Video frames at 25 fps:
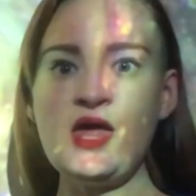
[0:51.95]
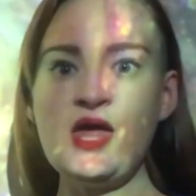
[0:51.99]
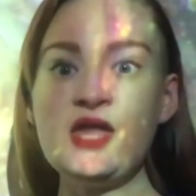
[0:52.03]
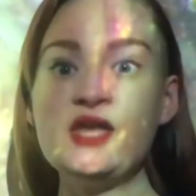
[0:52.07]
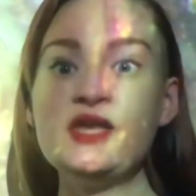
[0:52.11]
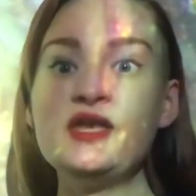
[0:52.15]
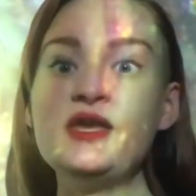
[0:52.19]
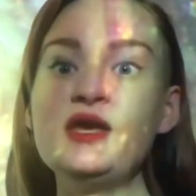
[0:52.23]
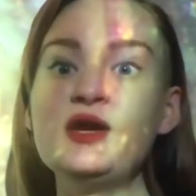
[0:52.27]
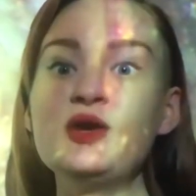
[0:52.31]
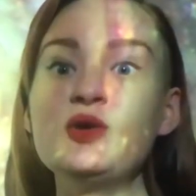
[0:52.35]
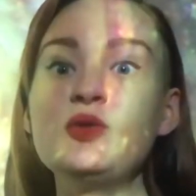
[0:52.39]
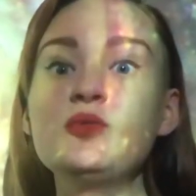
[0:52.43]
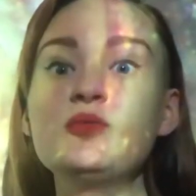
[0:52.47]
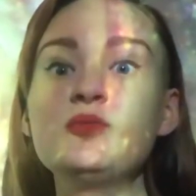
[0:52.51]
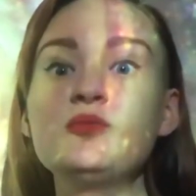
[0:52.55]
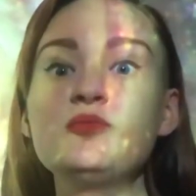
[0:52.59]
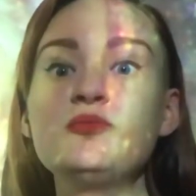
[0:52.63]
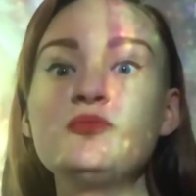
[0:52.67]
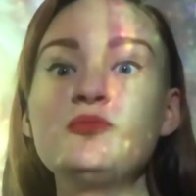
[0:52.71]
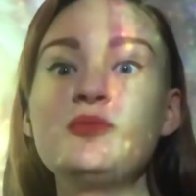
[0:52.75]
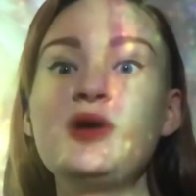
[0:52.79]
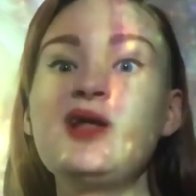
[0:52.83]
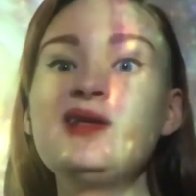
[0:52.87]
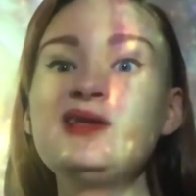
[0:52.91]
Now,
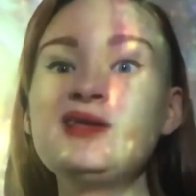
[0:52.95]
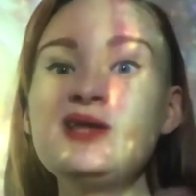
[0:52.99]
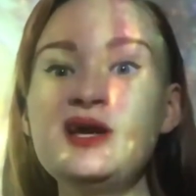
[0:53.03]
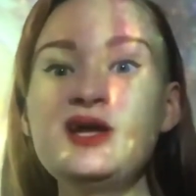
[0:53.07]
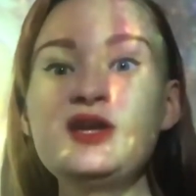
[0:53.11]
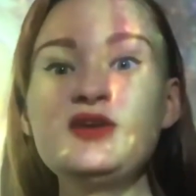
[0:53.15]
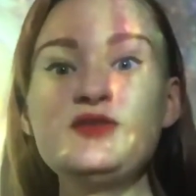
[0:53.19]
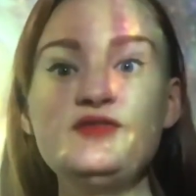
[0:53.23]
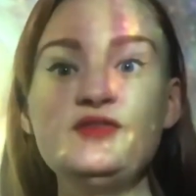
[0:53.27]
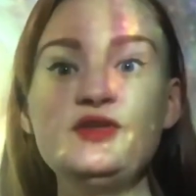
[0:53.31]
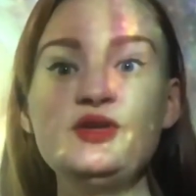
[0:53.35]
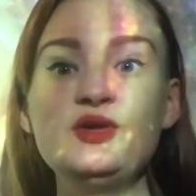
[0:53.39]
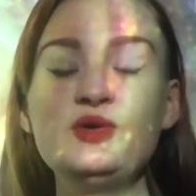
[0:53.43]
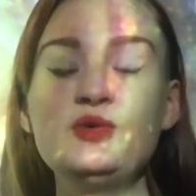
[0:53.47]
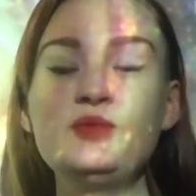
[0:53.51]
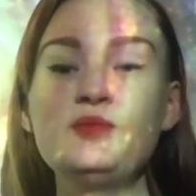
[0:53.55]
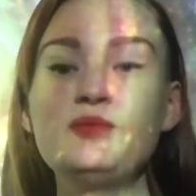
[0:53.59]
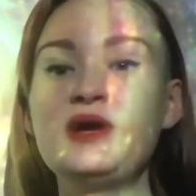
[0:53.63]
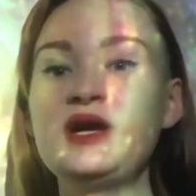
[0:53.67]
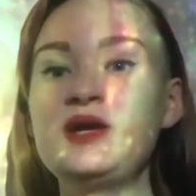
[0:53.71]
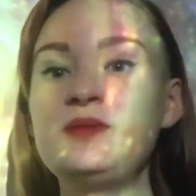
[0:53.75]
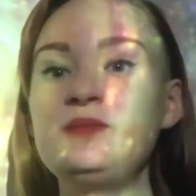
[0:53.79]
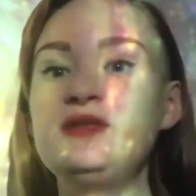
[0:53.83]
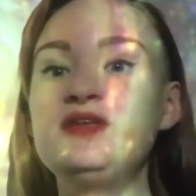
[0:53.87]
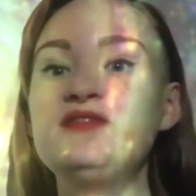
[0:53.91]
a lot of you
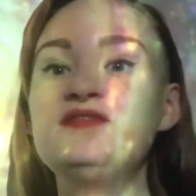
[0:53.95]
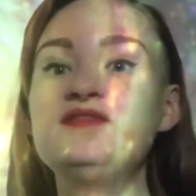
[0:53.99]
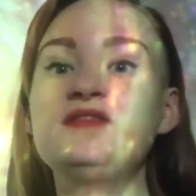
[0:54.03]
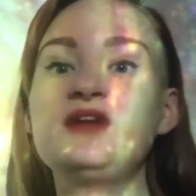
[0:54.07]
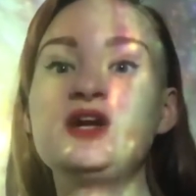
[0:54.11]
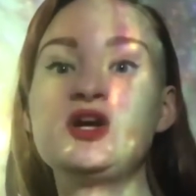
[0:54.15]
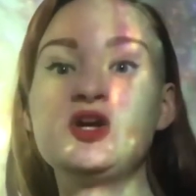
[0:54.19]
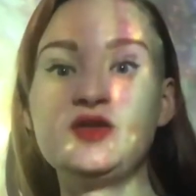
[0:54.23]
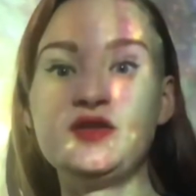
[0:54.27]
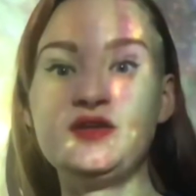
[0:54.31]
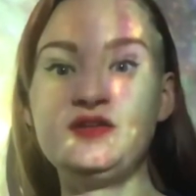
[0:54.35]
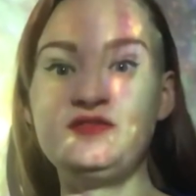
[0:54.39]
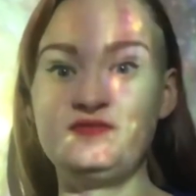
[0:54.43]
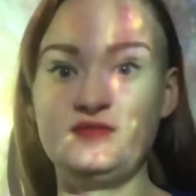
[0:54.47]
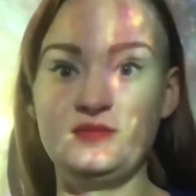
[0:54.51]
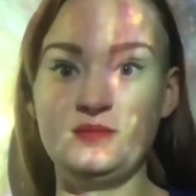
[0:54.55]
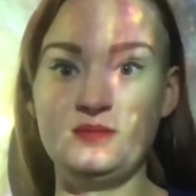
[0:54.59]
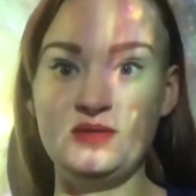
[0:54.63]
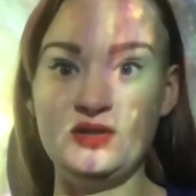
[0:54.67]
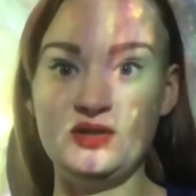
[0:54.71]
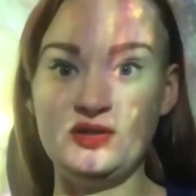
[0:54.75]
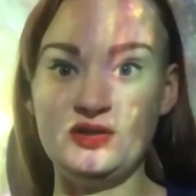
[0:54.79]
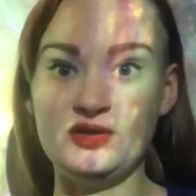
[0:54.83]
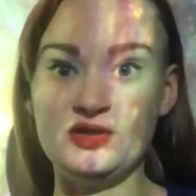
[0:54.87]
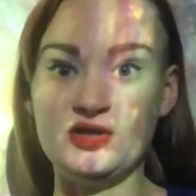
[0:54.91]
might be fairly
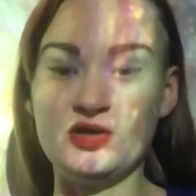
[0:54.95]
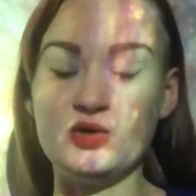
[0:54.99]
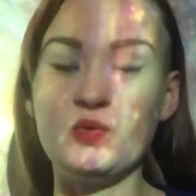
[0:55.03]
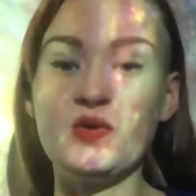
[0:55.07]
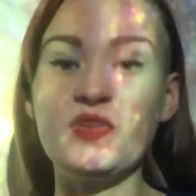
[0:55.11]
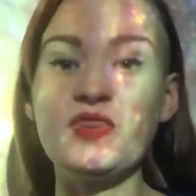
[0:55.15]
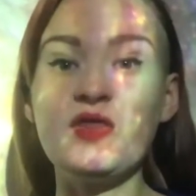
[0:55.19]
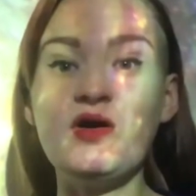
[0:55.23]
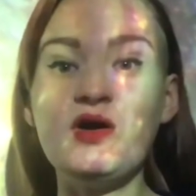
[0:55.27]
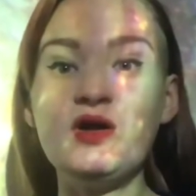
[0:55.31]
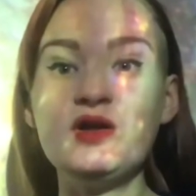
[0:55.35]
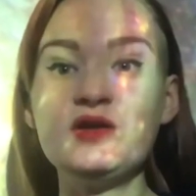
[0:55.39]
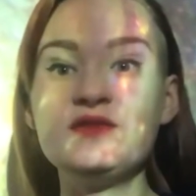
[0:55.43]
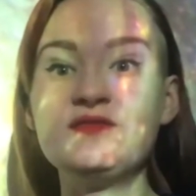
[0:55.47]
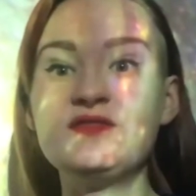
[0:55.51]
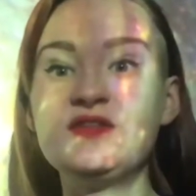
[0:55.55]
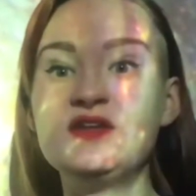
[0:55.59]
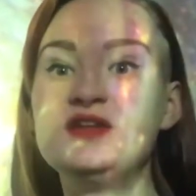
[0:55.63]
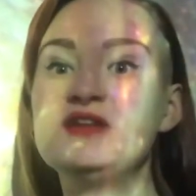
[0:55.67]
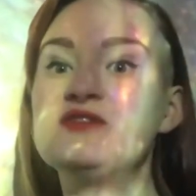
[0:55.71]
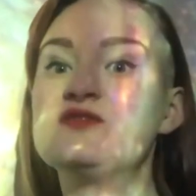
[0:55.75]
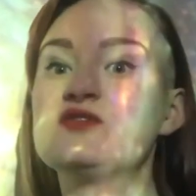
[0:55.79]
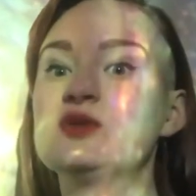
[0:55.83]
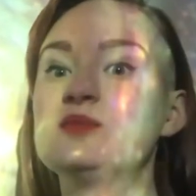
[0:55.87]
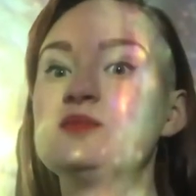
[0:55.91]
familiar with all of the
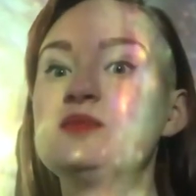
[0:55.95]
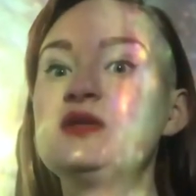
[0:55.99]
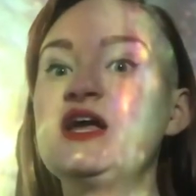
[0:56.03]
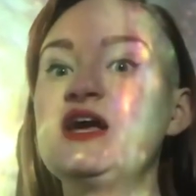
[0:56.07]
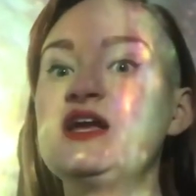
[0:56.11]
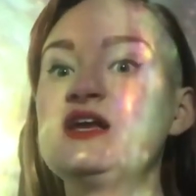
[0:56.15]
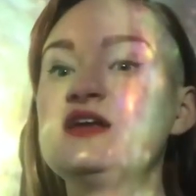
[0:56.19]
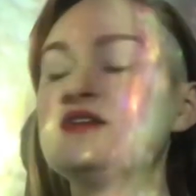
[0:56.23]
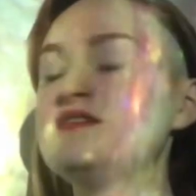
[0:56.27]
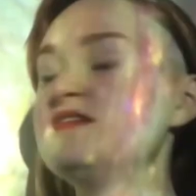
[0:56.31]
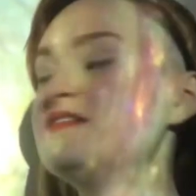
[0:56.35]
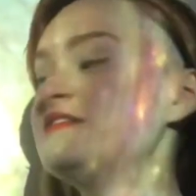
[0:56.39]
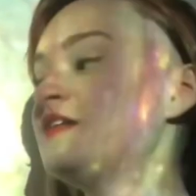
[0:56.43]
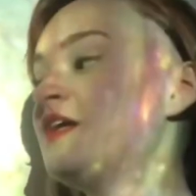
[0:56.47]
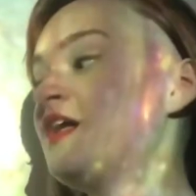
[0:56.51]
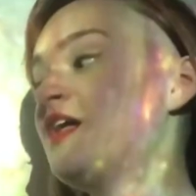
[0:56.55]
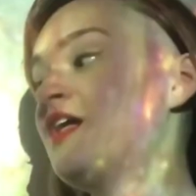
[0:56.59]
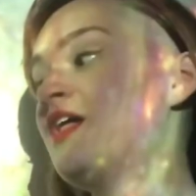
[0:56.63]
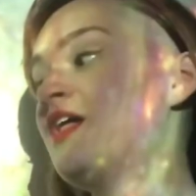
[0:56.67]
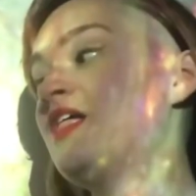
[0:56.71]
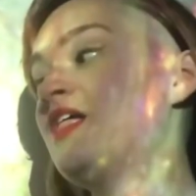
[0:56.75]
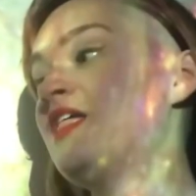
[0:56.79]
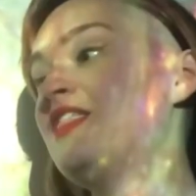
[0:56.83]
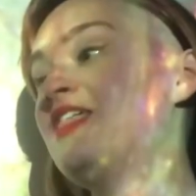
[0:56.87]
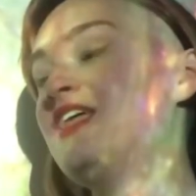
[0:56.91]
different planets
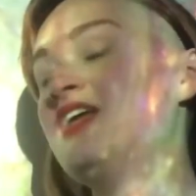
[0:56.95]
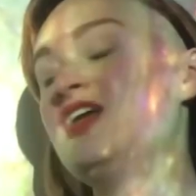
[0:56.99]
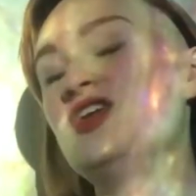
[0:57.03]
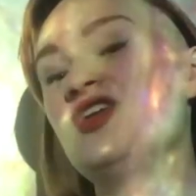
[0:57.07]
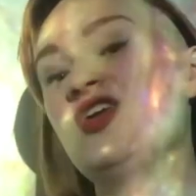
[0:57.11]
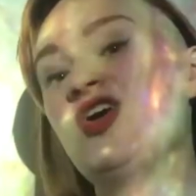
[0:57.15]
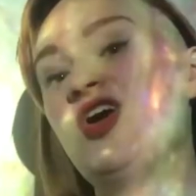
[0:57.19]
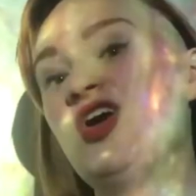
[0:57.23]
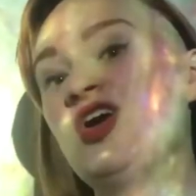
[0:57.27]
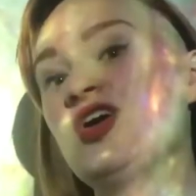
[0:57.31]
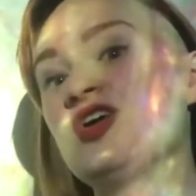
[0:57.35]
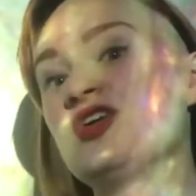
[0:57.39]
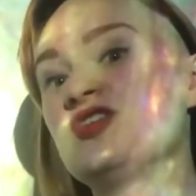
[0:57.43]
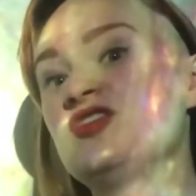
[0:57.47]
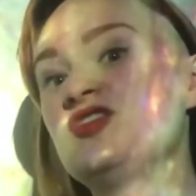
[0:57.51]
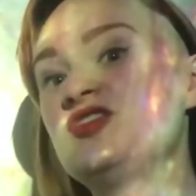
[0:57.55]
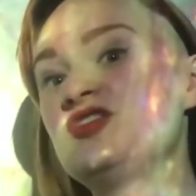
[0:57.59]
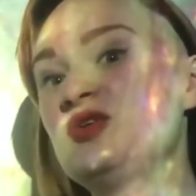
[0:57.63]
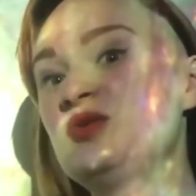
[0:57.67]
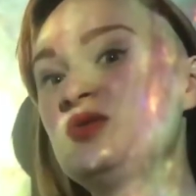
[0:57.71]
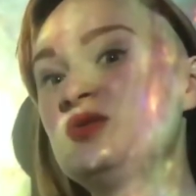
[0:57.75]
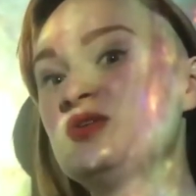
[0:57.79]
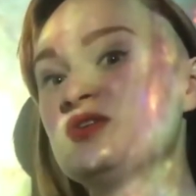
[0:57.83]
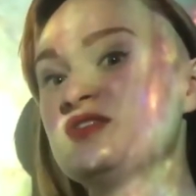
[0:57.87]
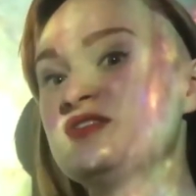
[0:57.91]
in our
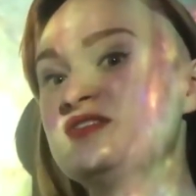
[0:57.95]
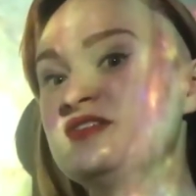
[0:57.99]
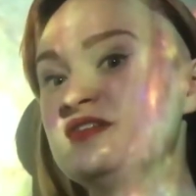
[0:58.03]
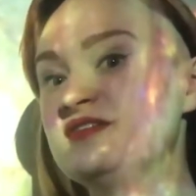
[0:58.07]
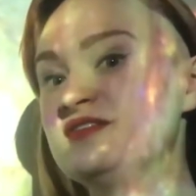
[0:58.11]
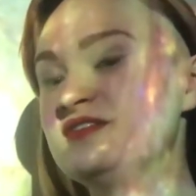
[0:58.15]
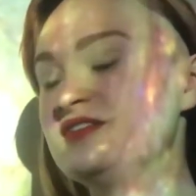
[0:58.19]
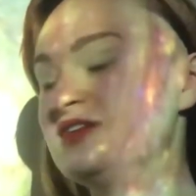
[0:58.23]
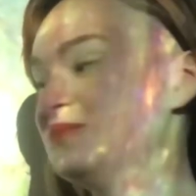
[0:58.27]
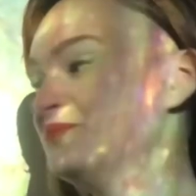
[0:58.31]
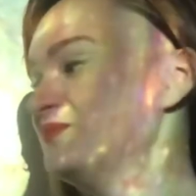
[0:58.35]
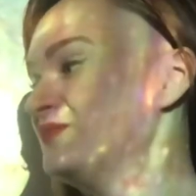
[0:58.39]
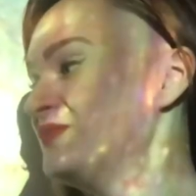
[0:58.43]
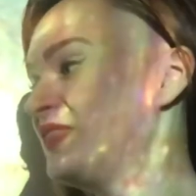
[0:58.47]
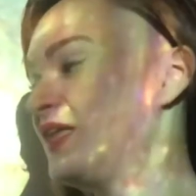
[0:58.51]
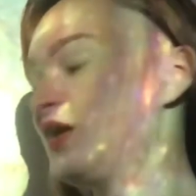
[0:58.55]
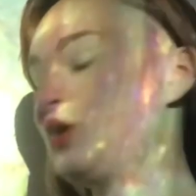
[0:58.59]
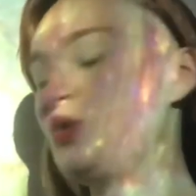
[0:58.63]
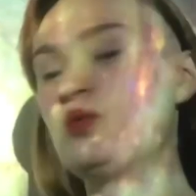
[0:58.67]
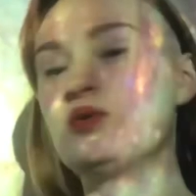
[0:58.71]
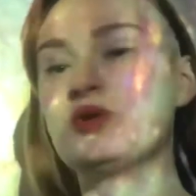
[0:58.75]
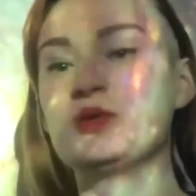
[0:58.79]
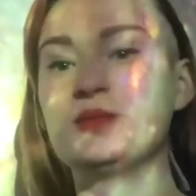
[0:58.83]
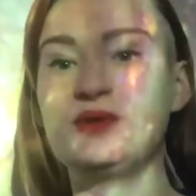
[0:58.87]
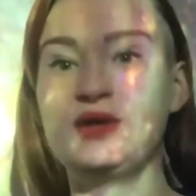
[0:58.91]
solar system that
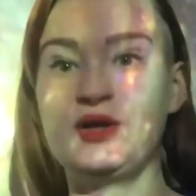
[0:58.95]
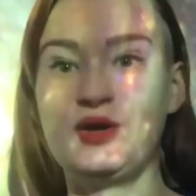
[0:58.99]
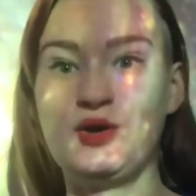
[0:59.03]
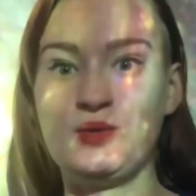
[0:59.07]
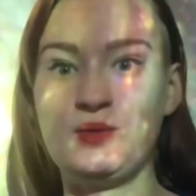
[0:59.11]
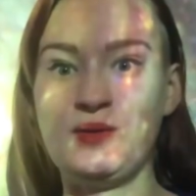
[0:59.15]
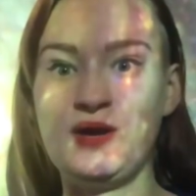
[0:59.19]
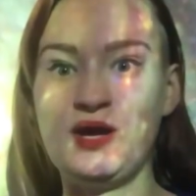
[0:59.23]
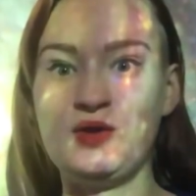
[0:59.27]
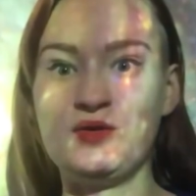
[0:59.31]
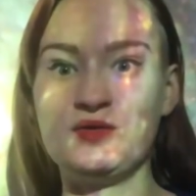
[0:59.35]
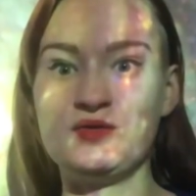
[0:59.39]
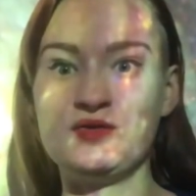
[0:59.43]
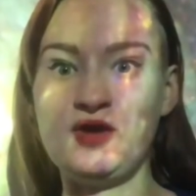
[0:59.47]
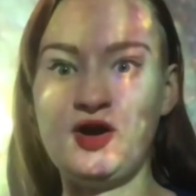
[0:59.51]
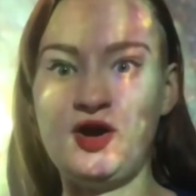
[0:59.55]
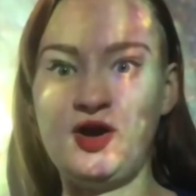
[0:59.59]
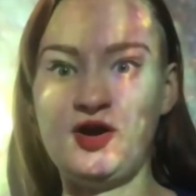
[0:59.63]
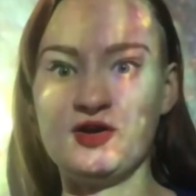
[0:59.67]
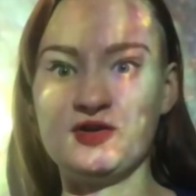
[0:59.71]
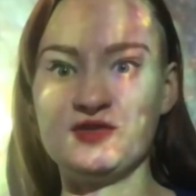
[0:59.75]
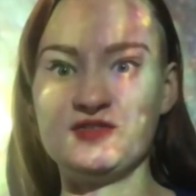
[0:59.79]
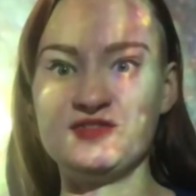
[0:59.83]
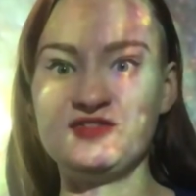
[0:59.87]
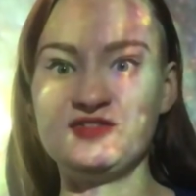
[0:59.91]
orbit around
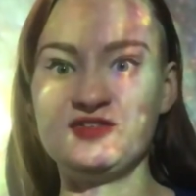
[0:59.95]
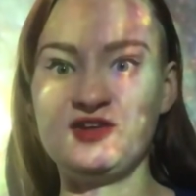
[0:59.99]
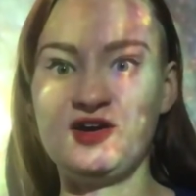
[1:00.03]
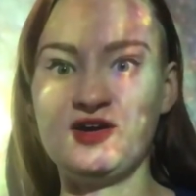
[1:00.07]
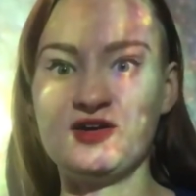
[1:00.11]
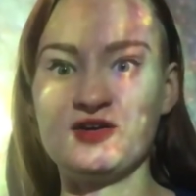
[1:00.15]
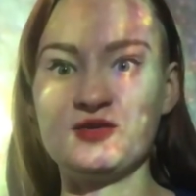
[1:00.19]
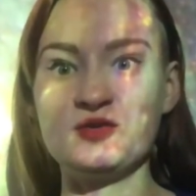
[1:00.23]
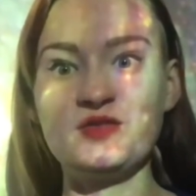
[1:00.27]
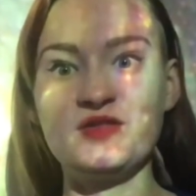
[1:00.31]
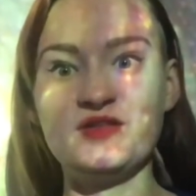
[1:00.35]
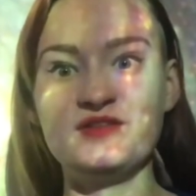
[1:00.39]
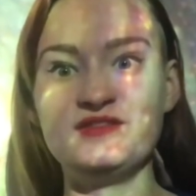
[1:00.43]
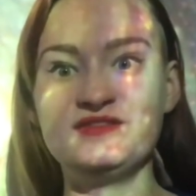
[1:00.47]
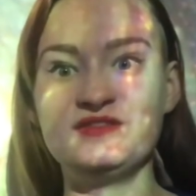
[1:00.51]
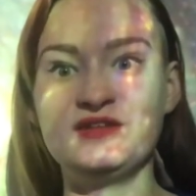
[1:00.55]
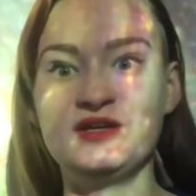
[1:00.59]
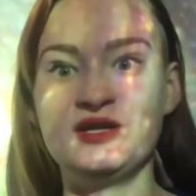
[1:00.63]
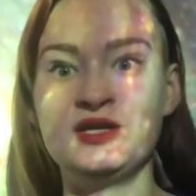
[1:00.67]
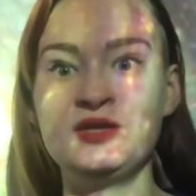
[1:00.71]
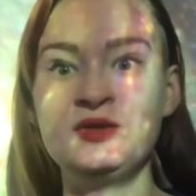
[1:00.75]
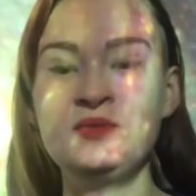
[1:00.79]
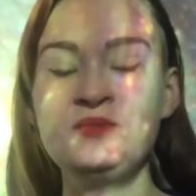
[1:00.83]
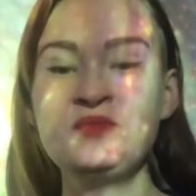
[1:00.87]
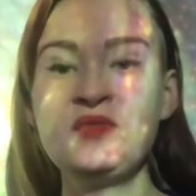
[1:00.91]
our star, the
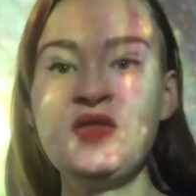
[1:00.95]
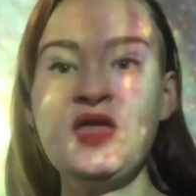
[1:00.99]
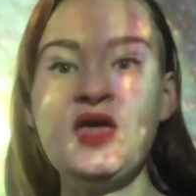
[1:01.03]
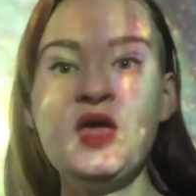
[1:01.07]
sun.